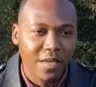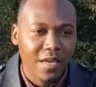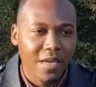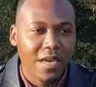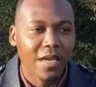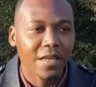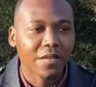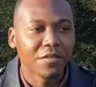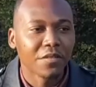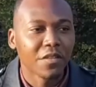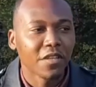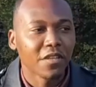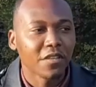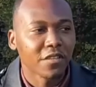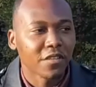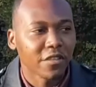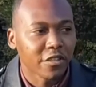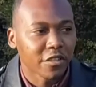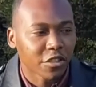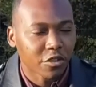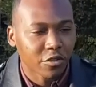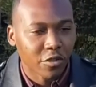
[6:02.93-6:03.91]
and then
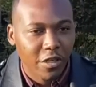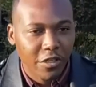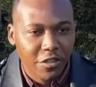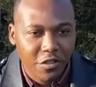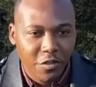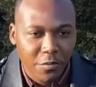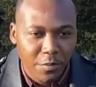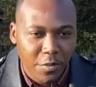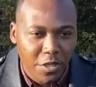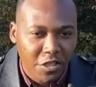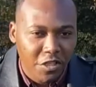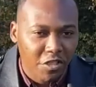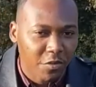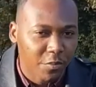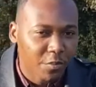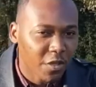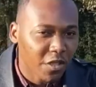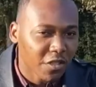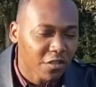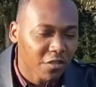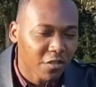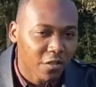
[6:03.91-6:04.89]
they tried to make it
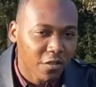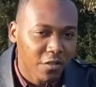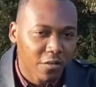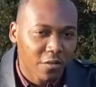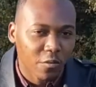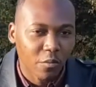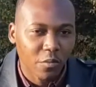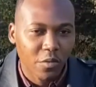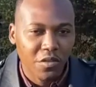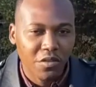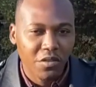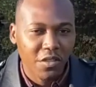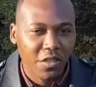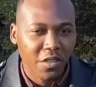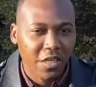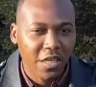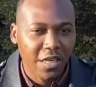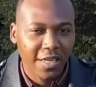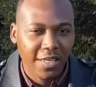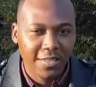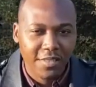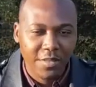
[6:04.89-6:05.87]
better with the
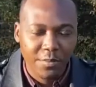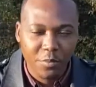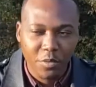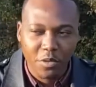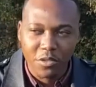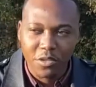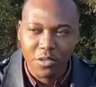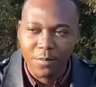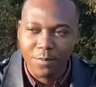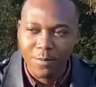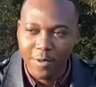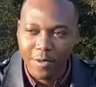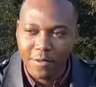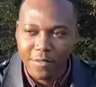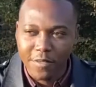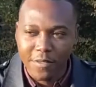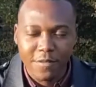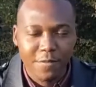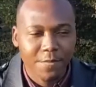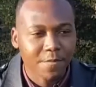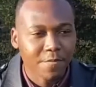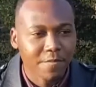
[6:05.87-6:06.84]
Galaxy Buds
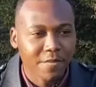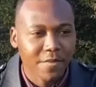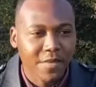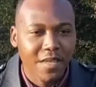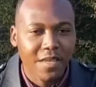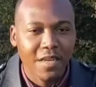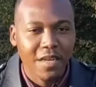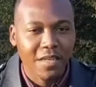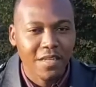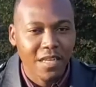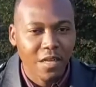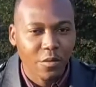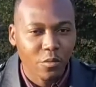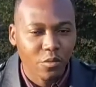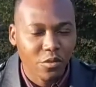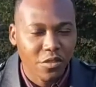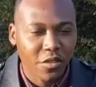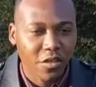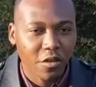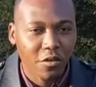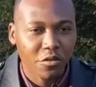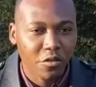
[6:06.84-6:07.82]
Plus. And I will
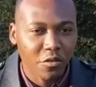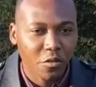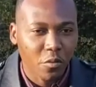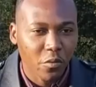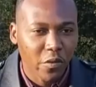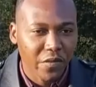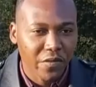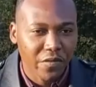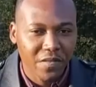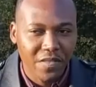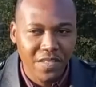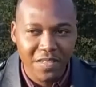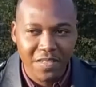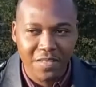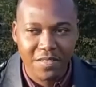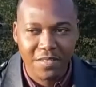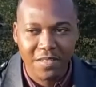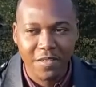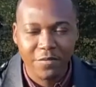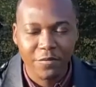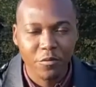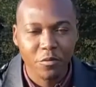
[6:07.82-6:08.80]
tell you, with
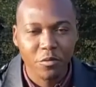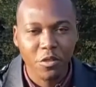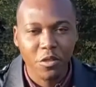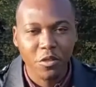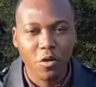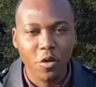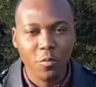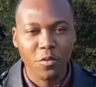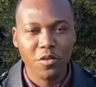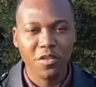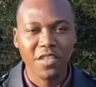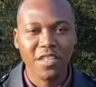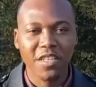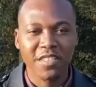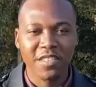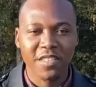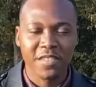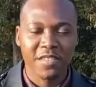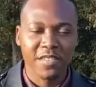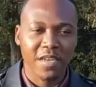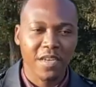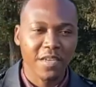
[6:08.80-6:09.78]
this, even with the open ear
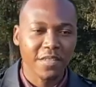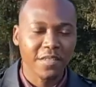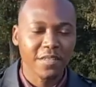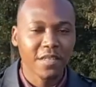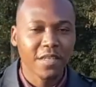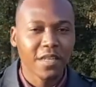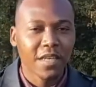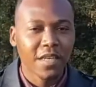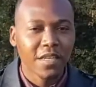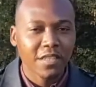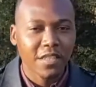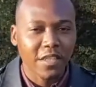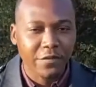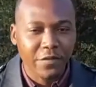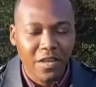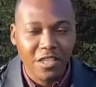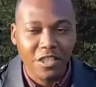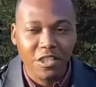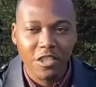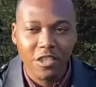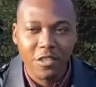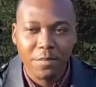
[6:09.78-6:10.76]
design, they've
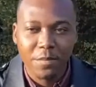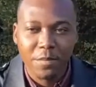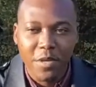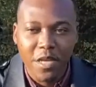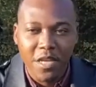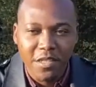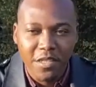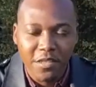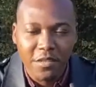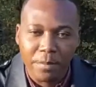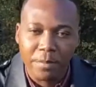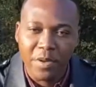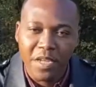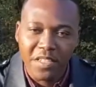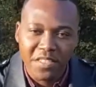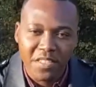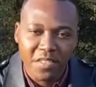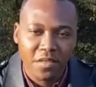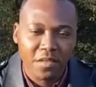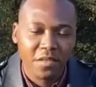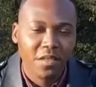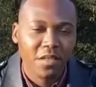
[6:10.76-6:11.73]
actually made it
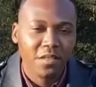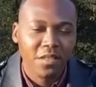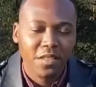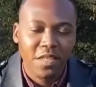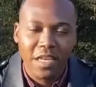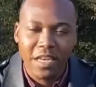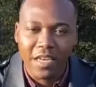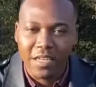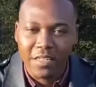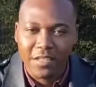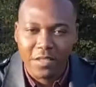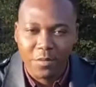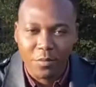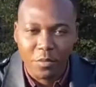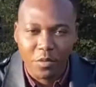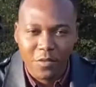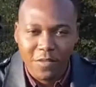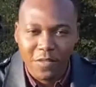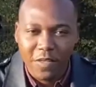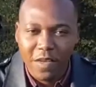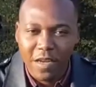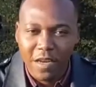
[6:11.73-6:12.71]
better than the Galaxy
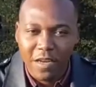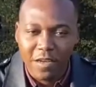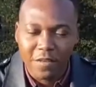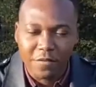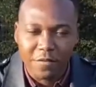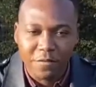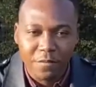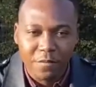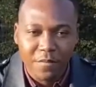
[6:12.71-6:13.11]
Buds Live.